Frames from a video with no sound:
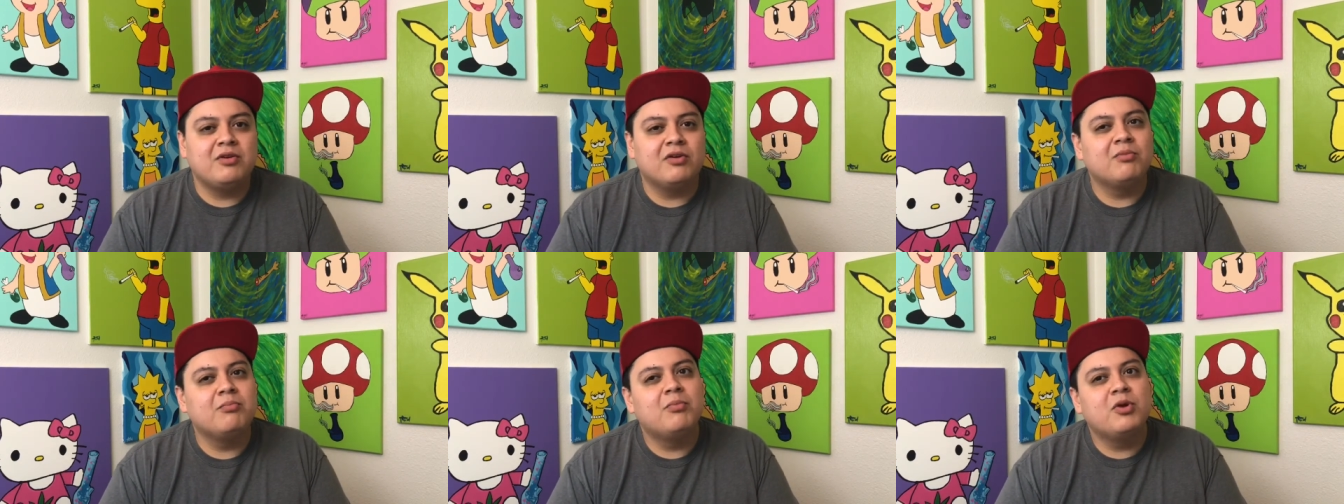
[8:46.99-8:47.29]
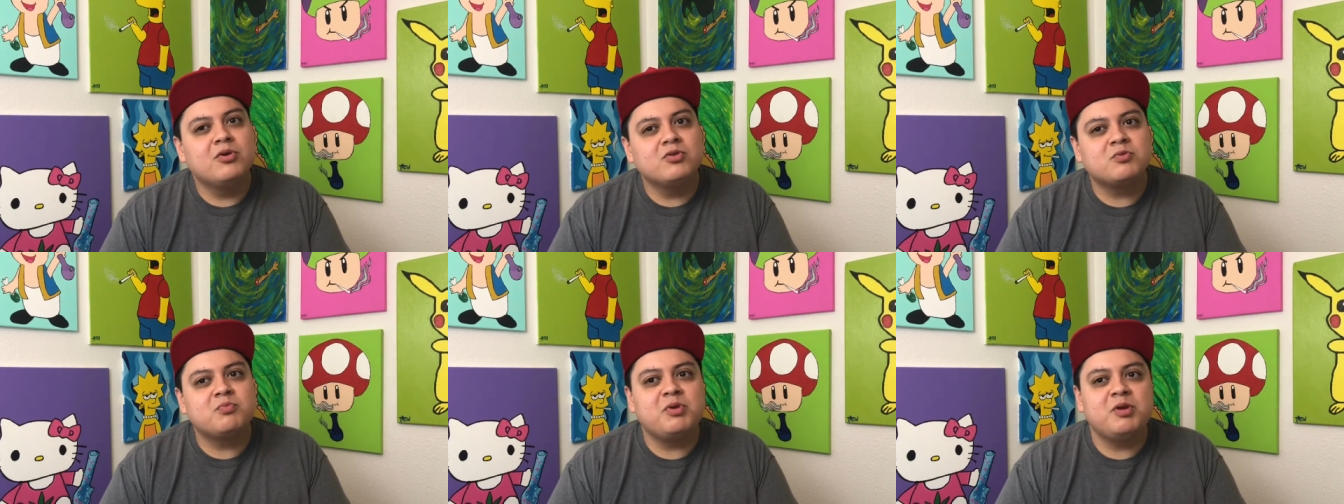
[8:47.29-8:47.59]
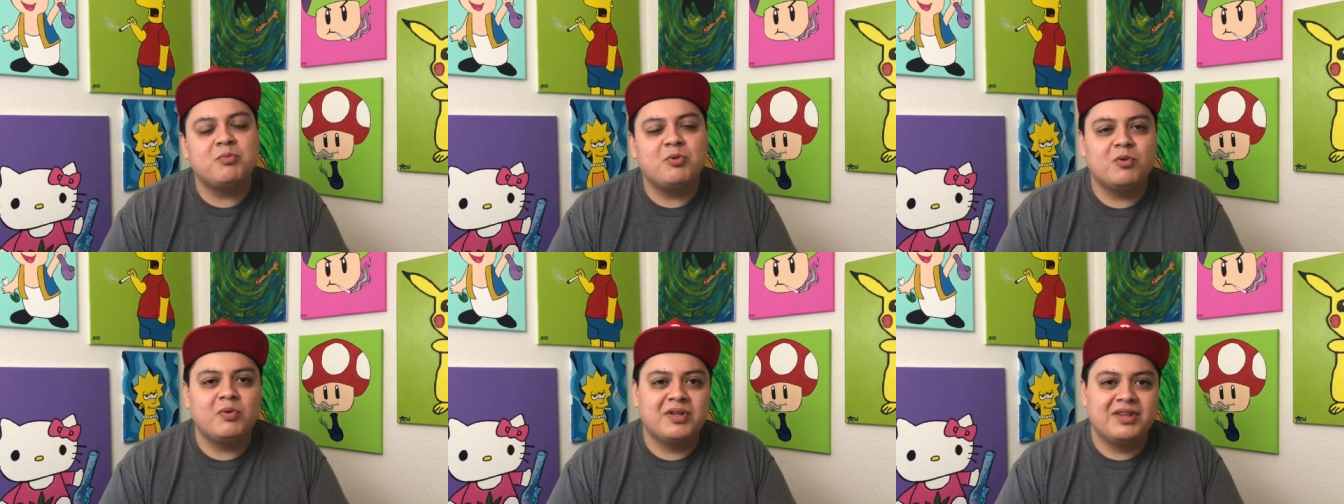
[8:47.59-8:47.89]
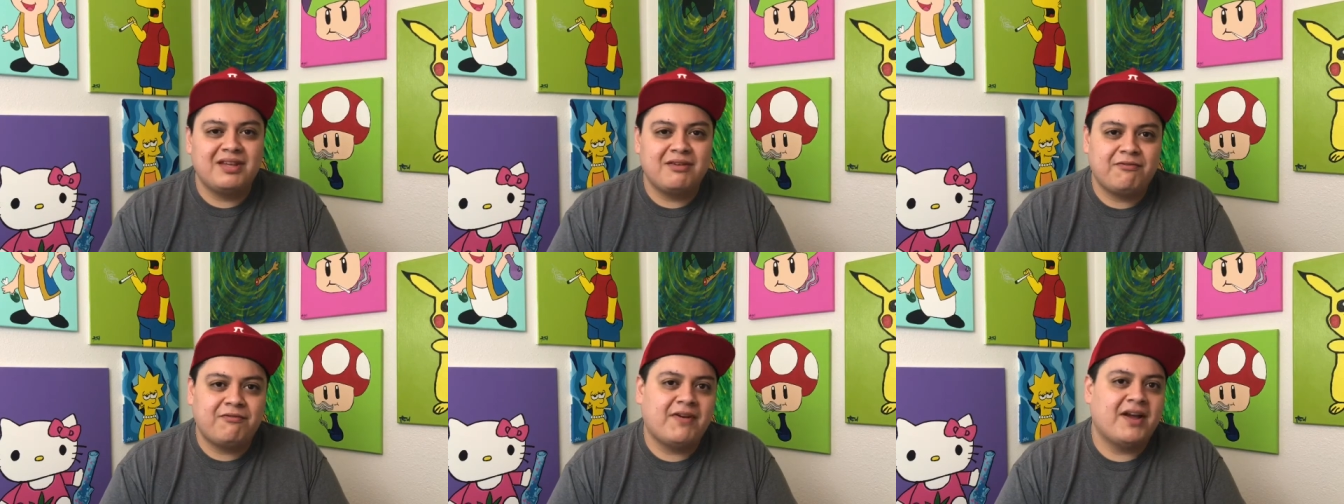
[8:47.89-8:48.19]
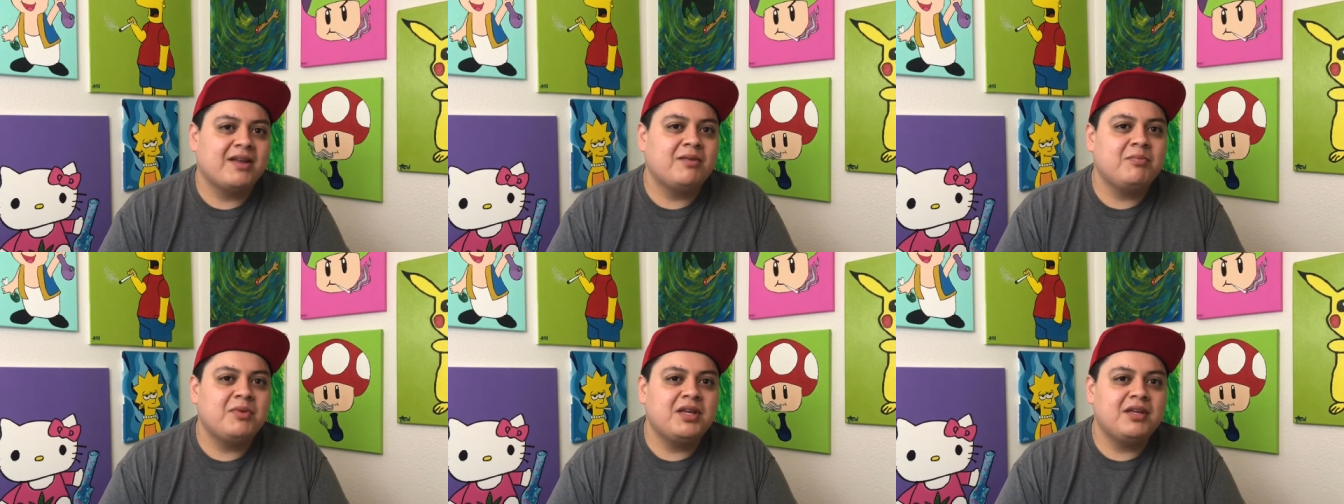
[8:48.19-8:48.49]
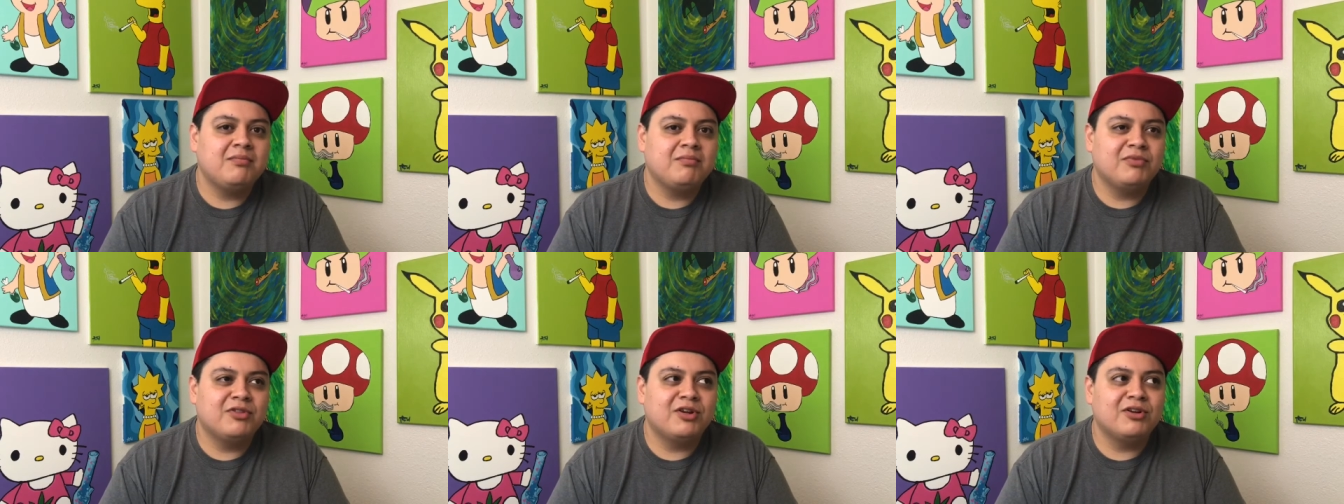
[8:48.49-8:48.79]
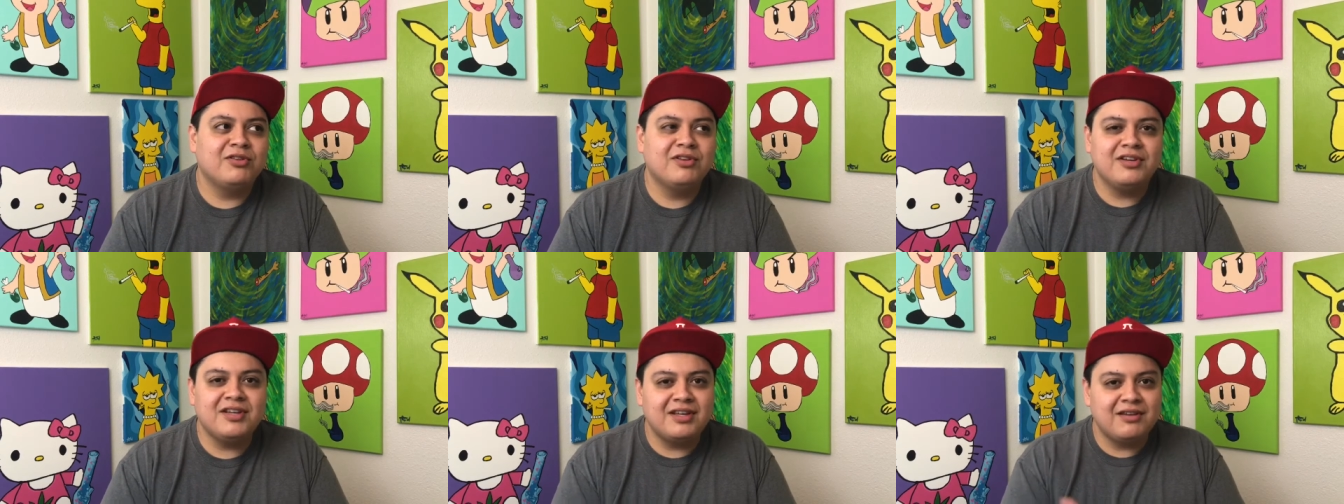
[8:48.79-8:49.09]
or most people when they find me, they're
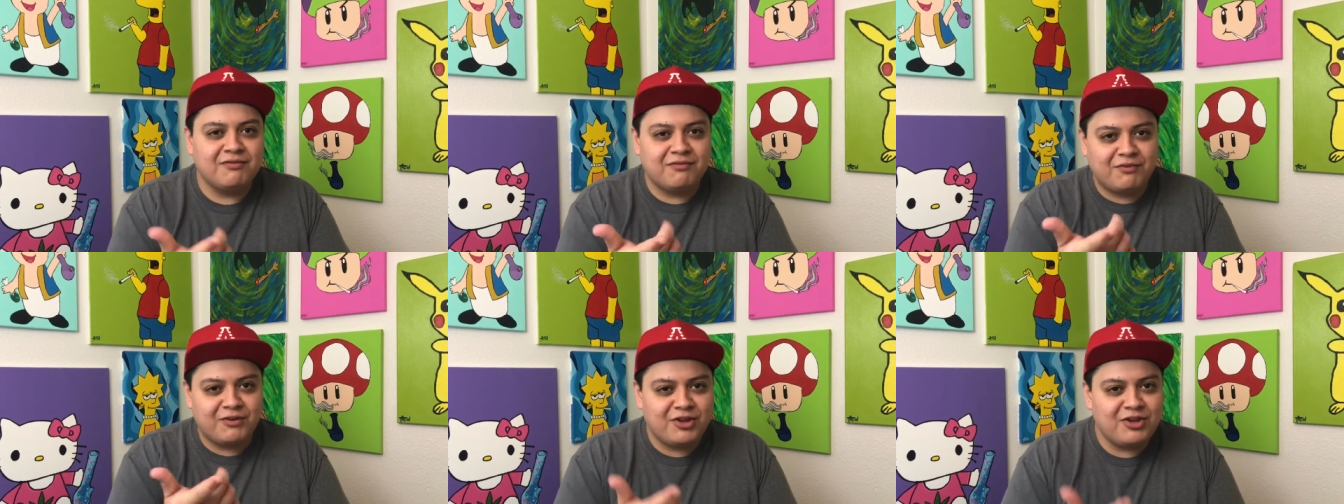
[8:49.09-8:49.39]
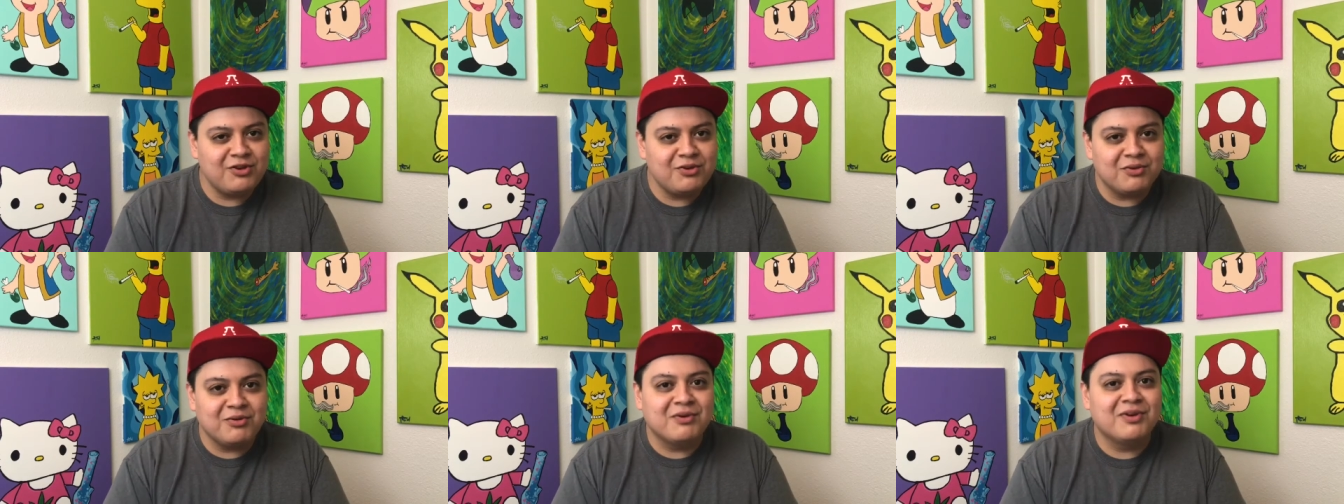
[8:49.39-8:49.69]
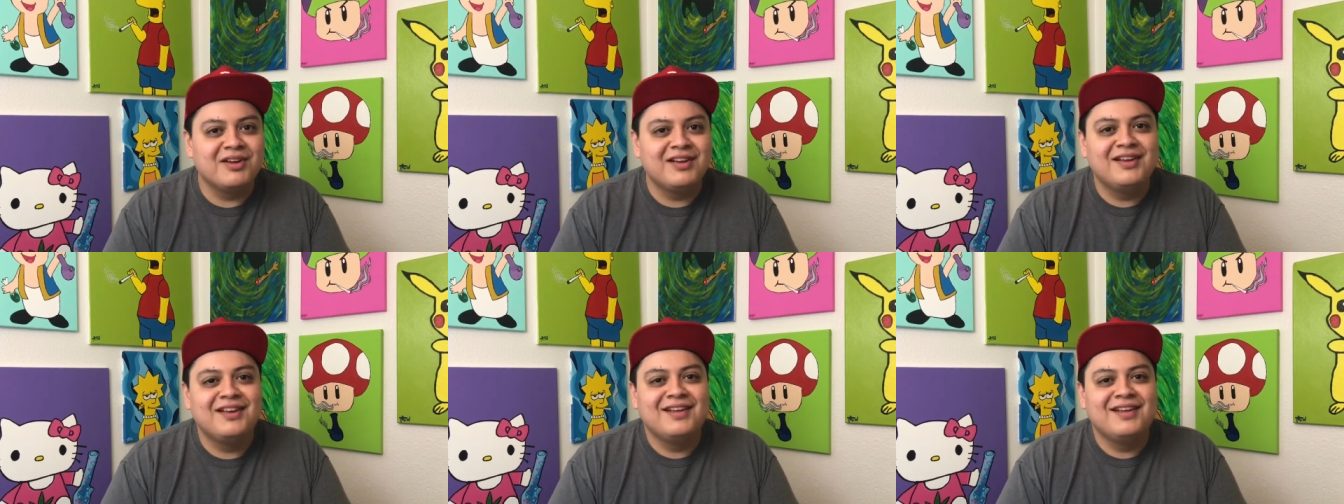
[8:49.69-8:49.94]
looking for you.